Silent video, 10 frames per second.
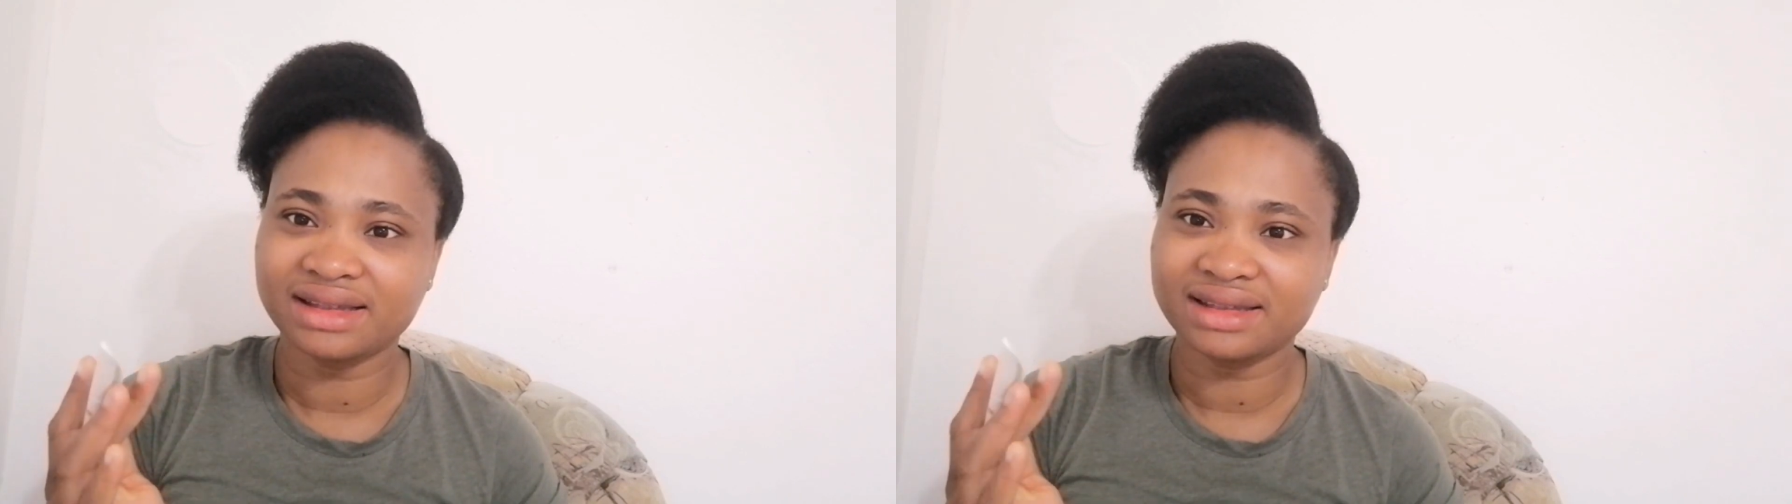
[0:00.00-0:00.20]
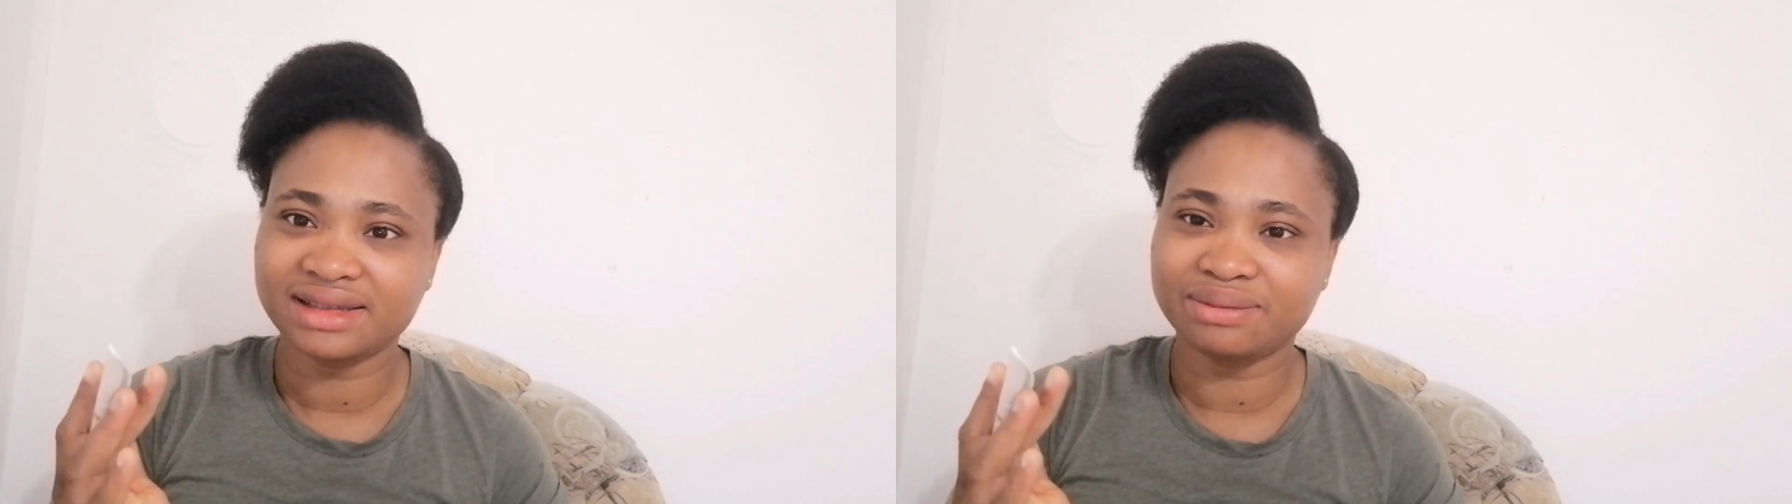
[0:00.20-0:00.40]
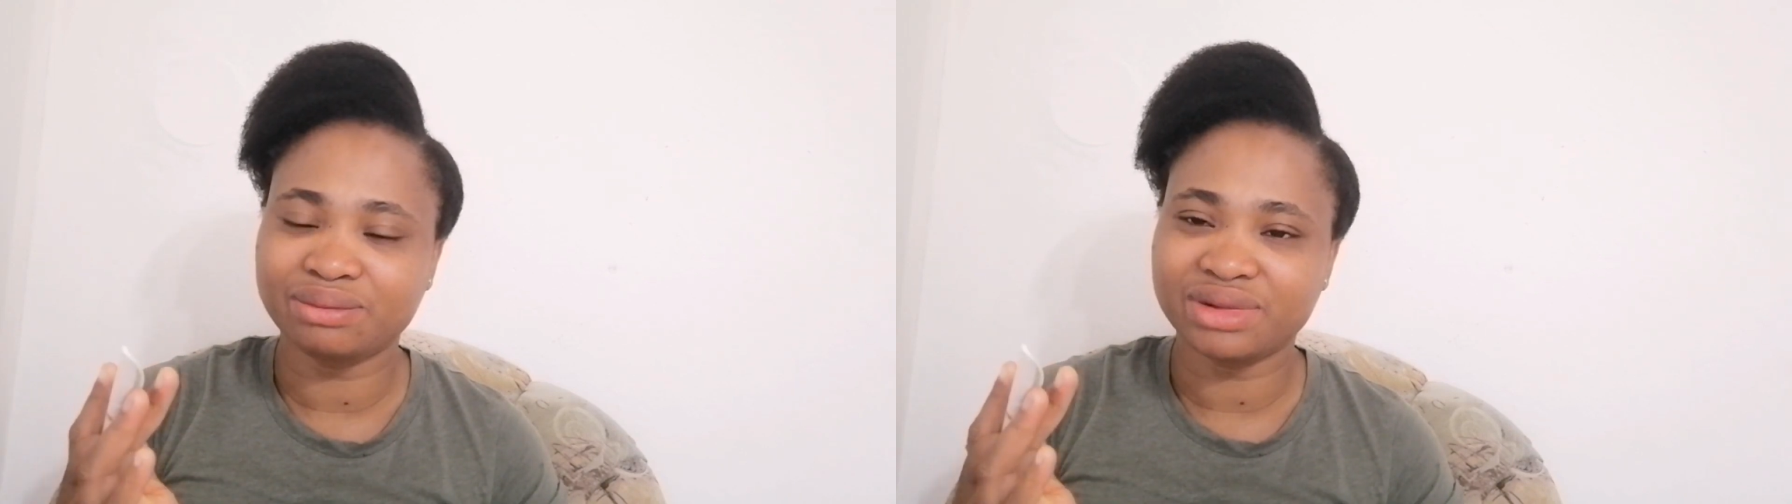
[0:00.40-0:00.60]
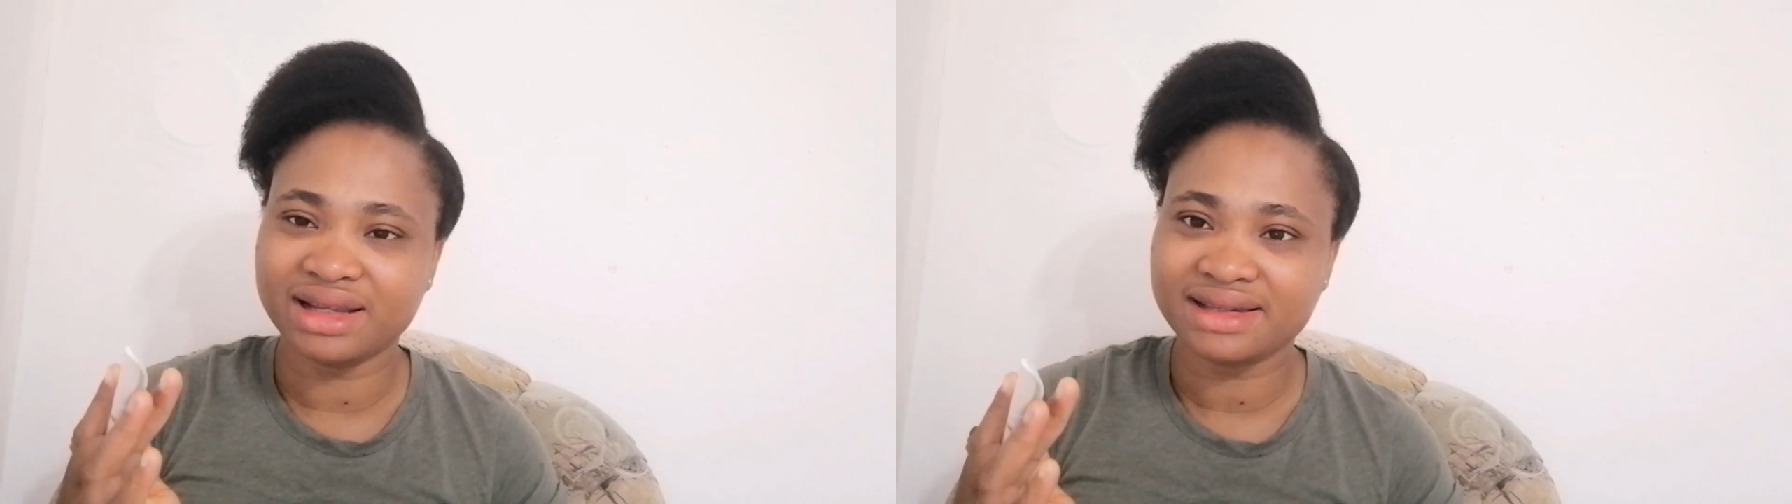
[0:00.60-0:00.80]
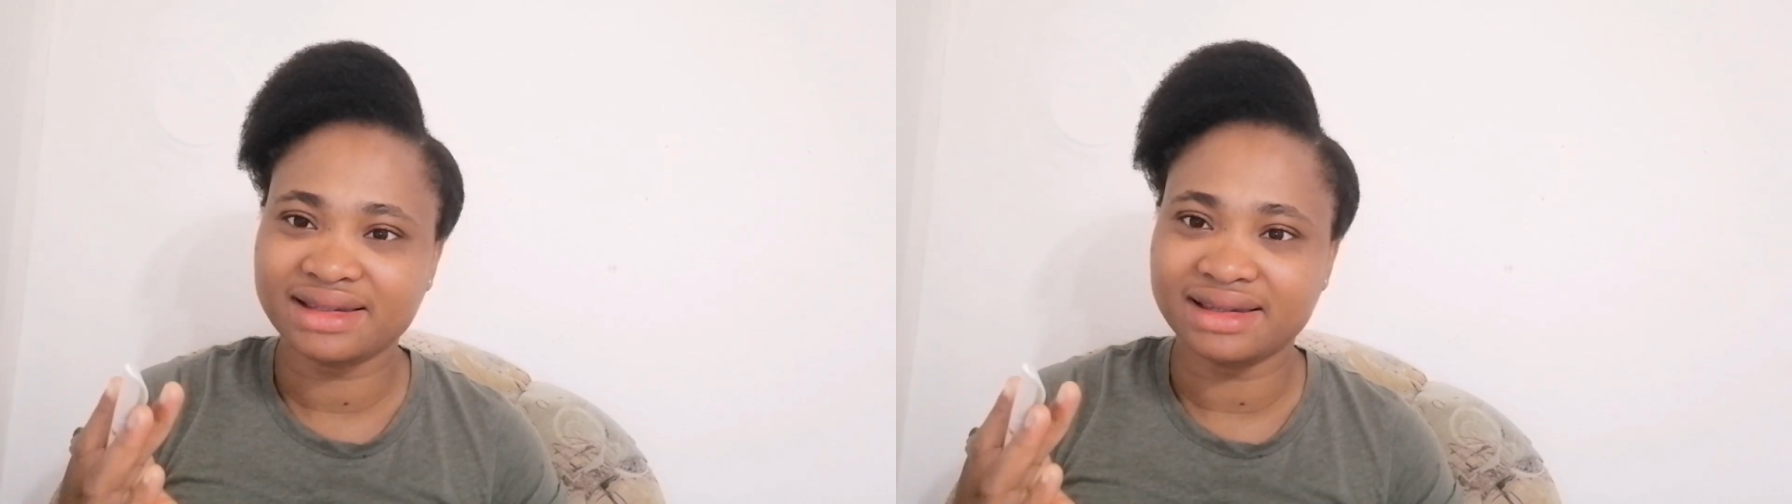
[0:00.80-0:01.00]
this
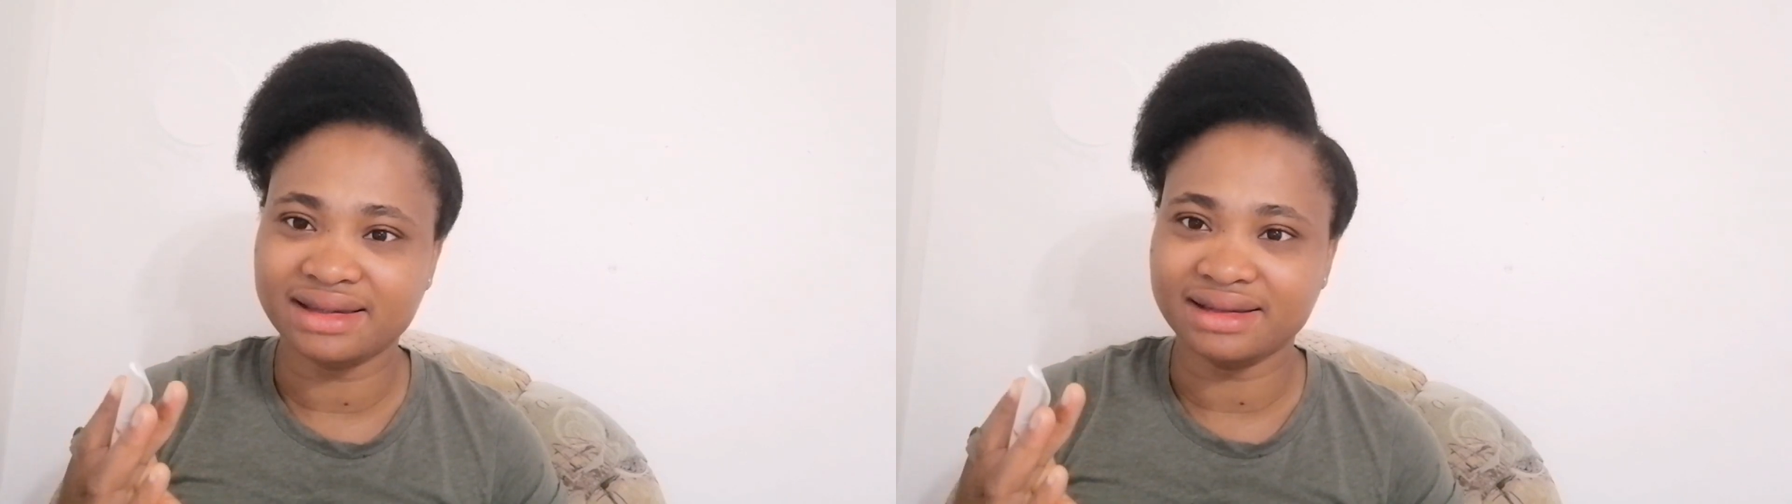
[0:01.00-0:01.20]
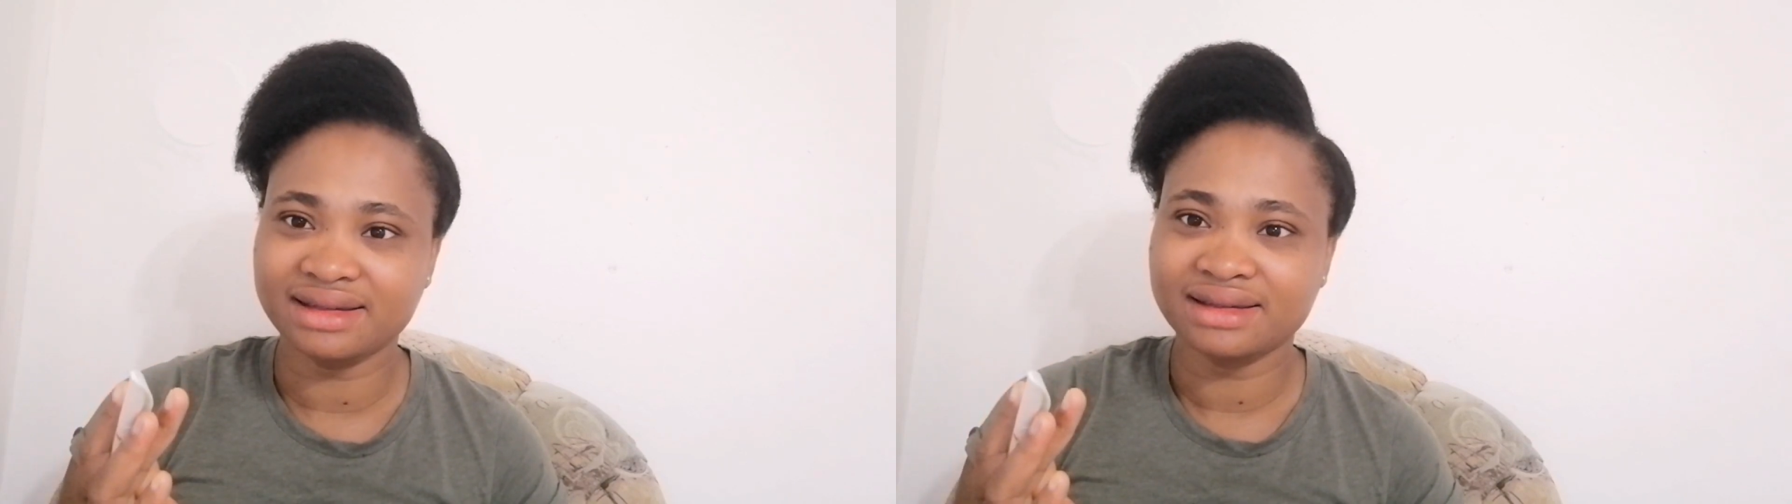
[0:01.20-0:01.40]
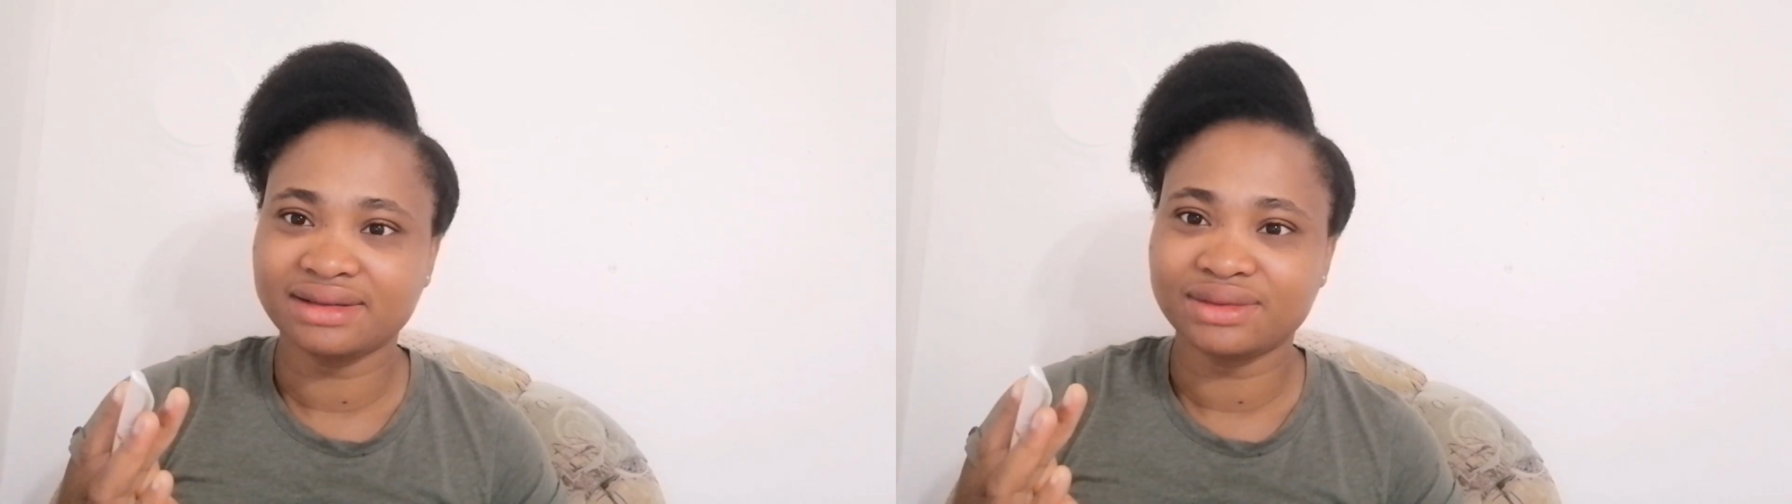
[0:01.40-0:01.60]
blessing